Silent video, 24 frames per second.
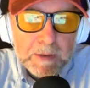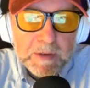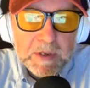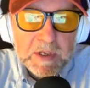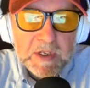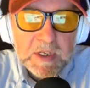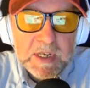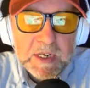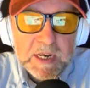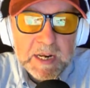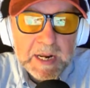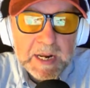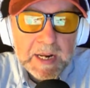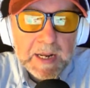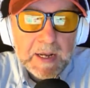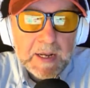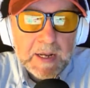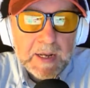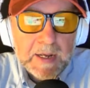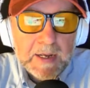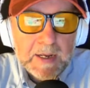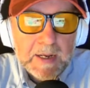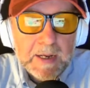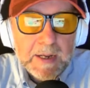to see,
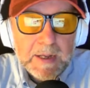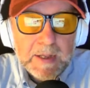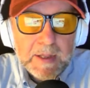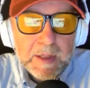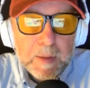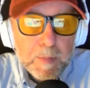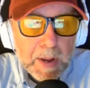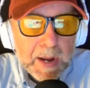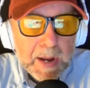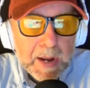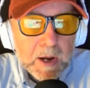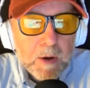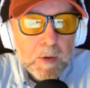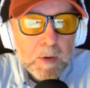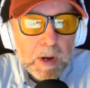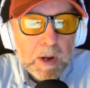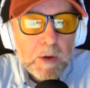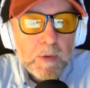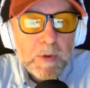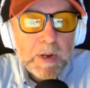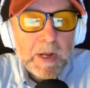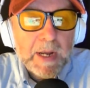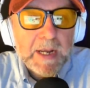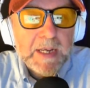the backhoe
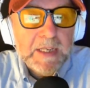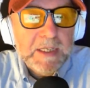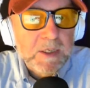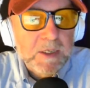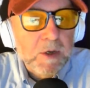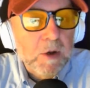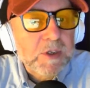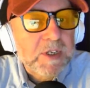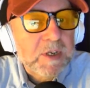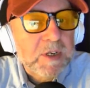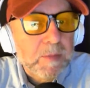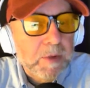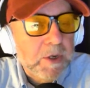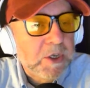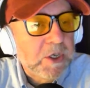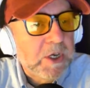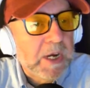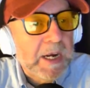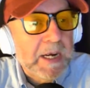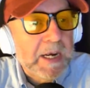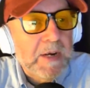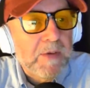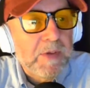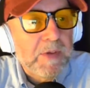loader is not a
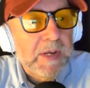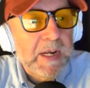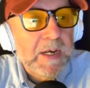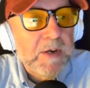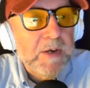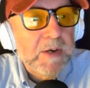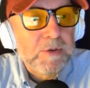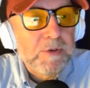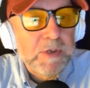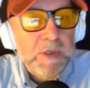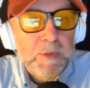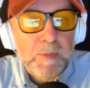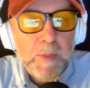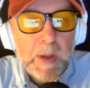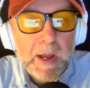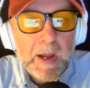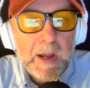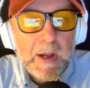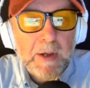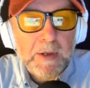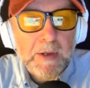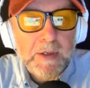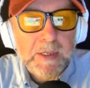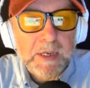machine of the industry's
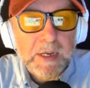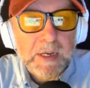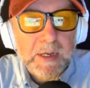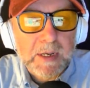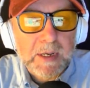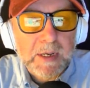past.